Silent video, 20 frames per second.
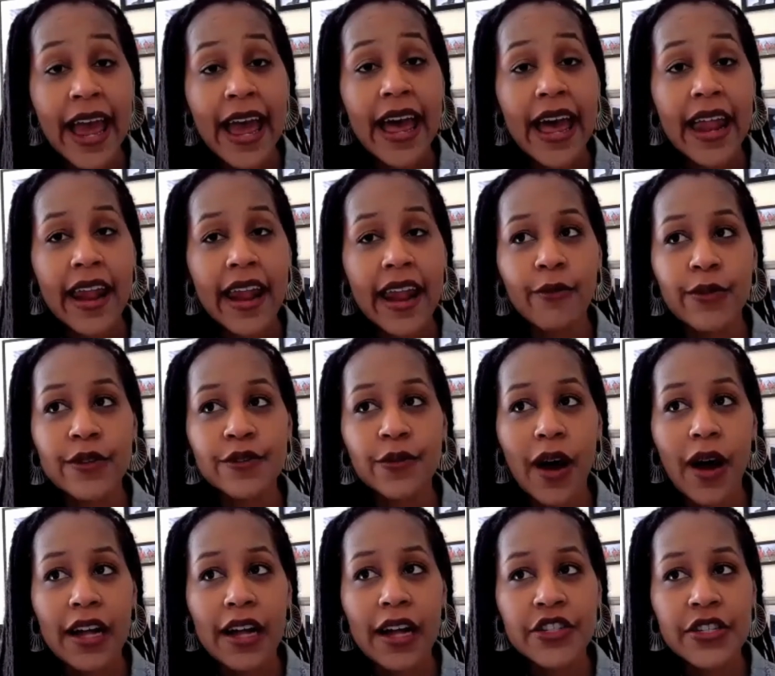And I was
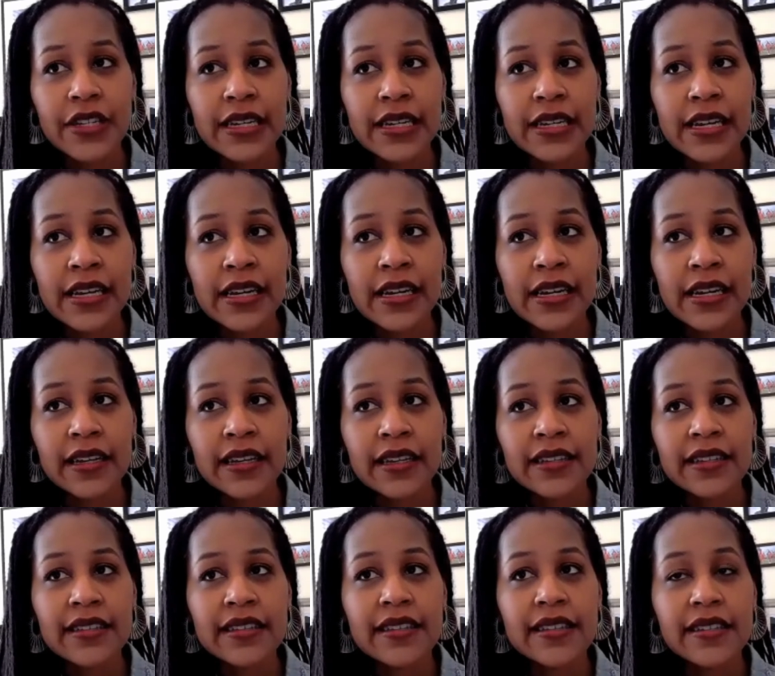watching
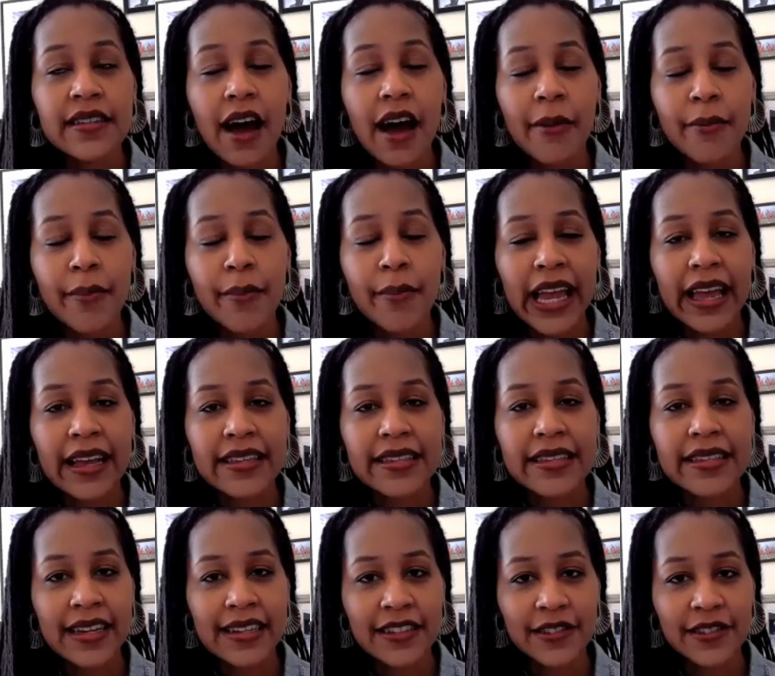Stop Making
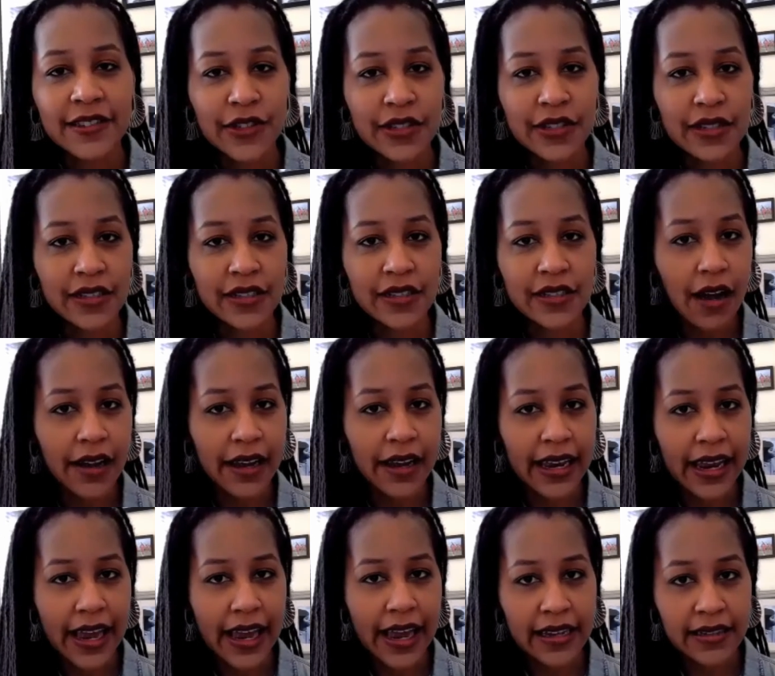Sense, which is
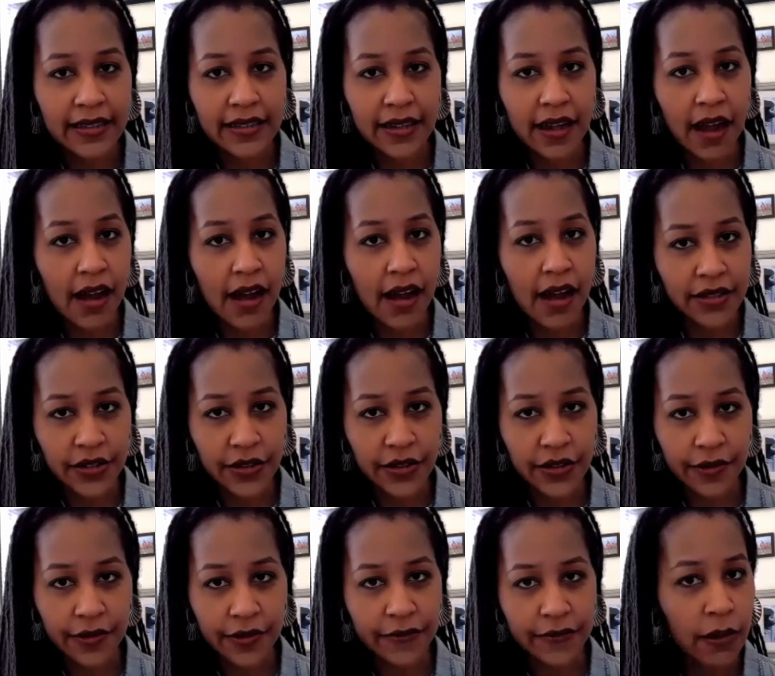Talking Heads'
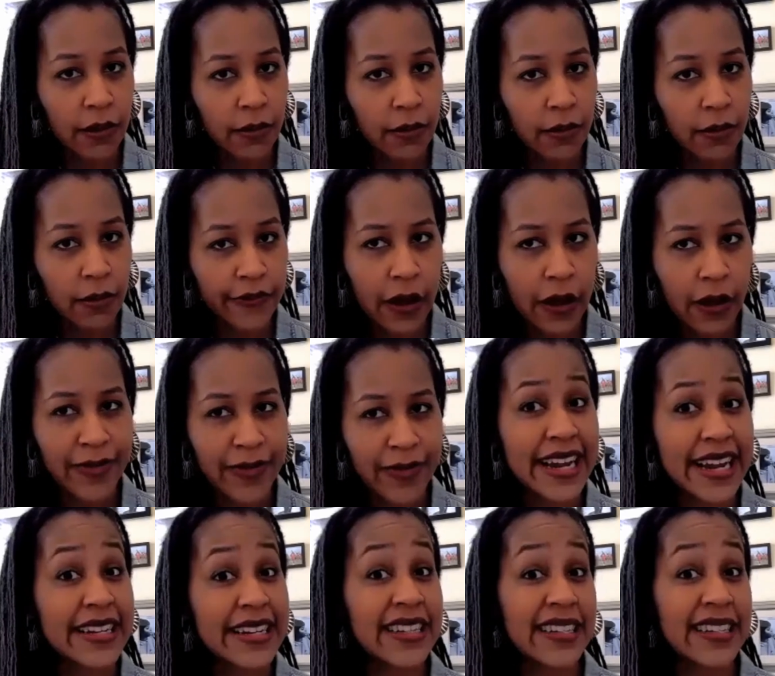concert film from
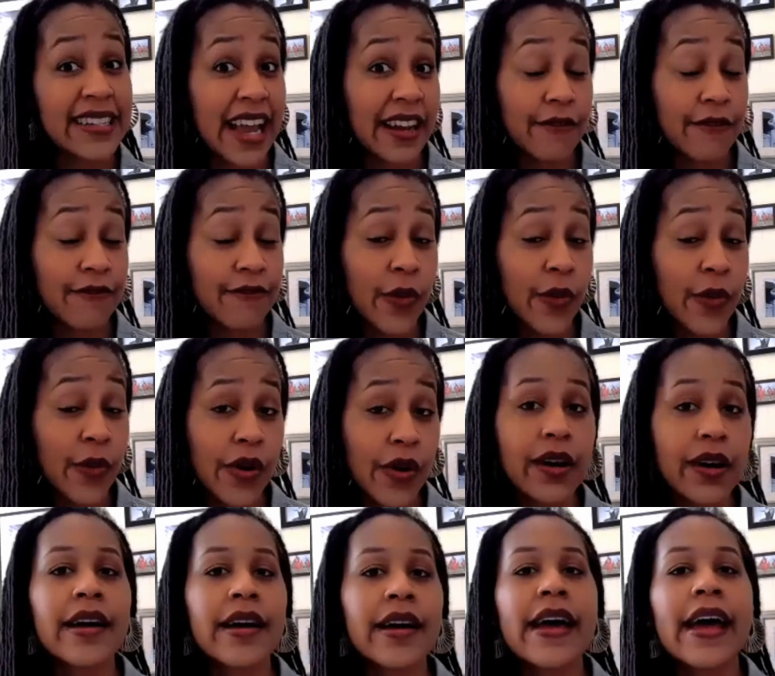
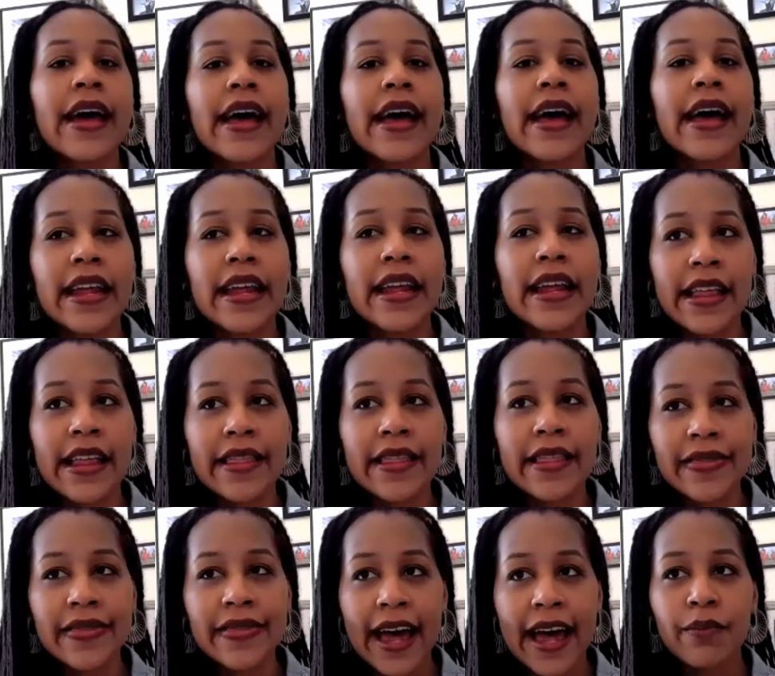1984. And
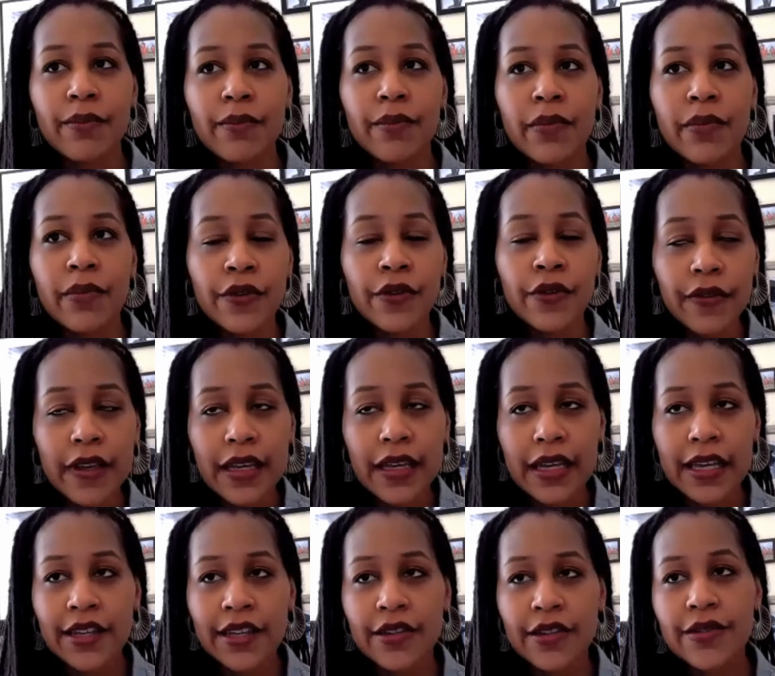in that movie,
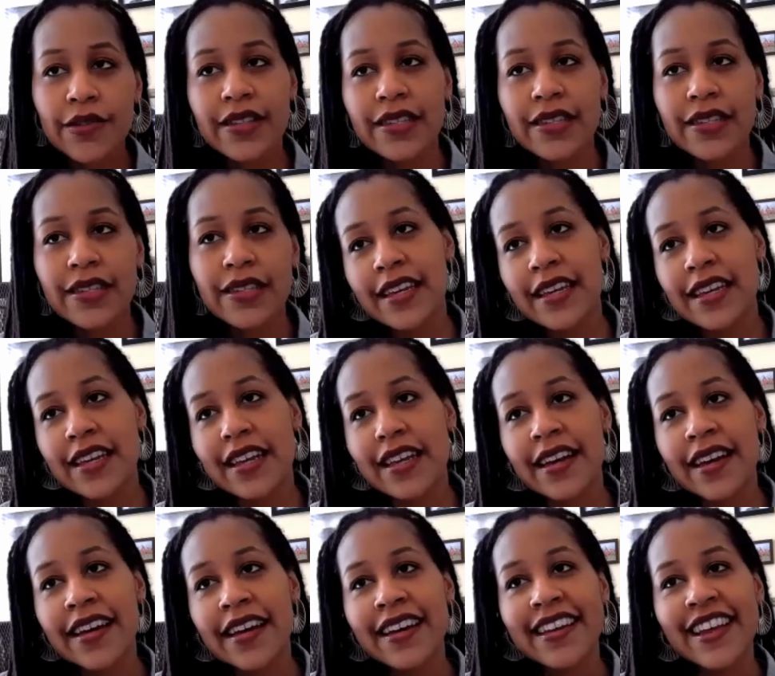you
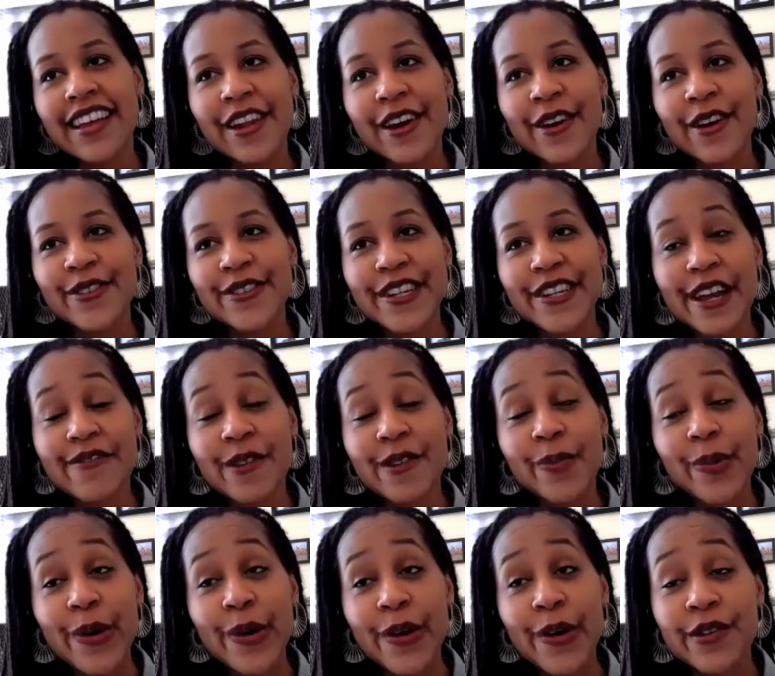see, you know, David
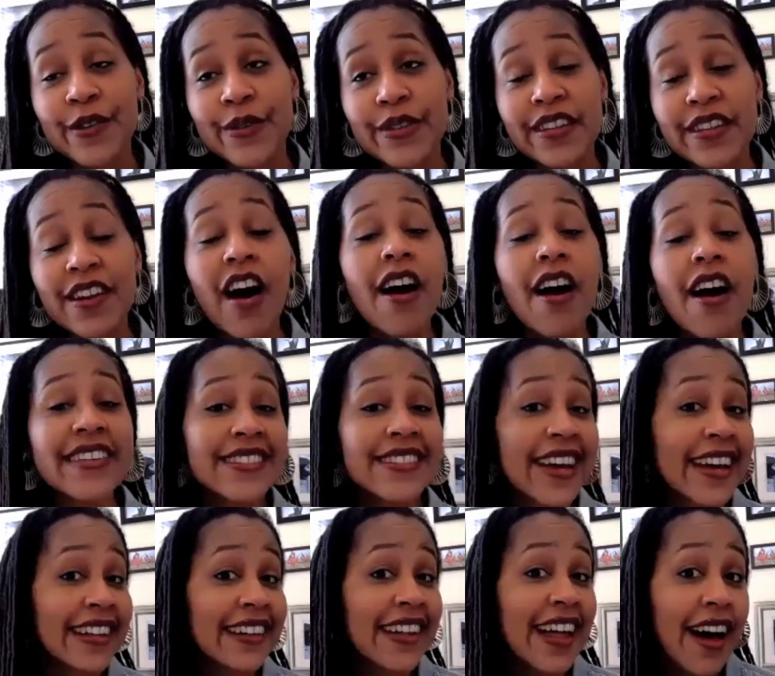Byrne, who is an artist
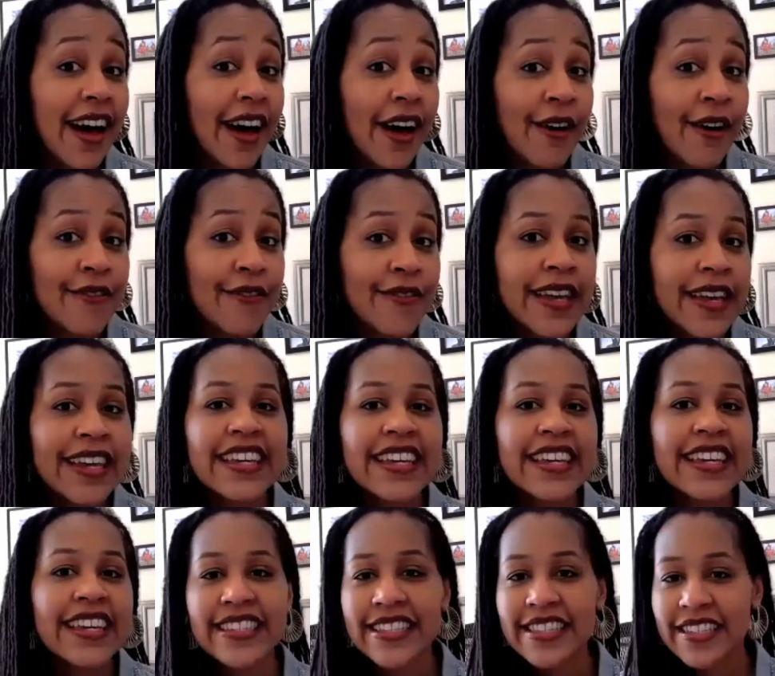I love,
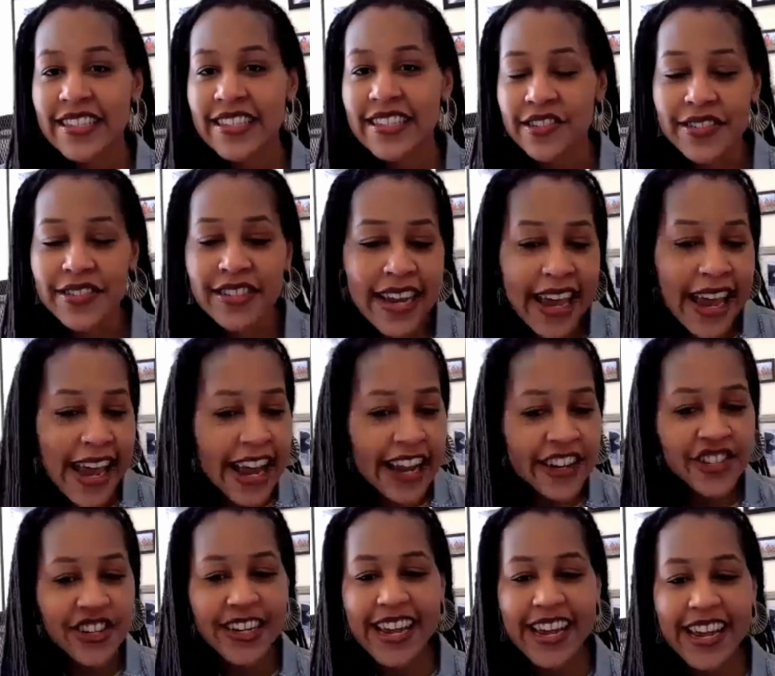he's at center
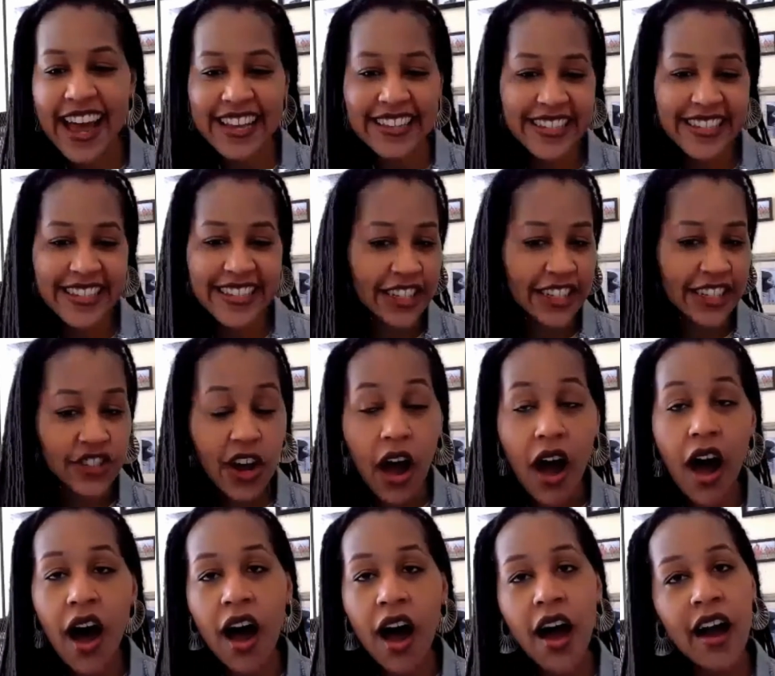stage and he has his
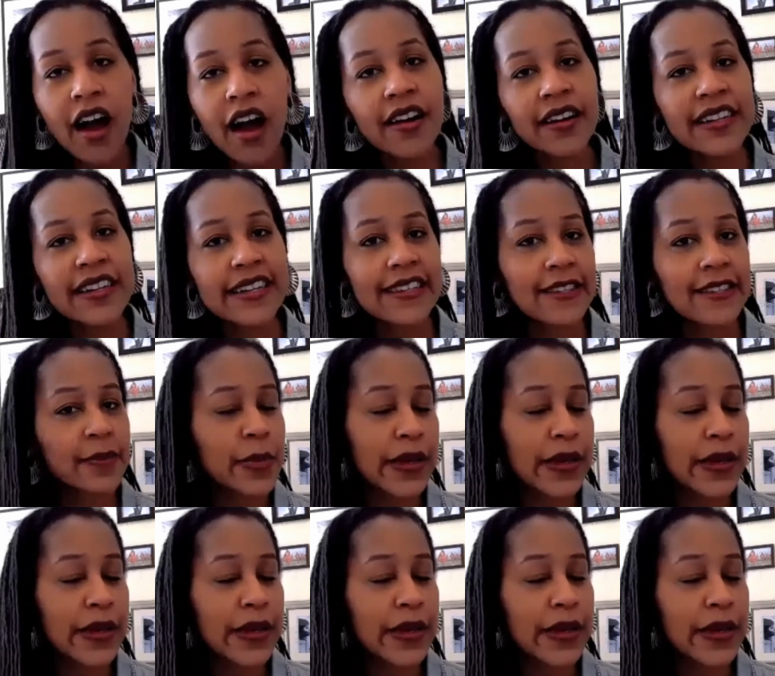guitar and he's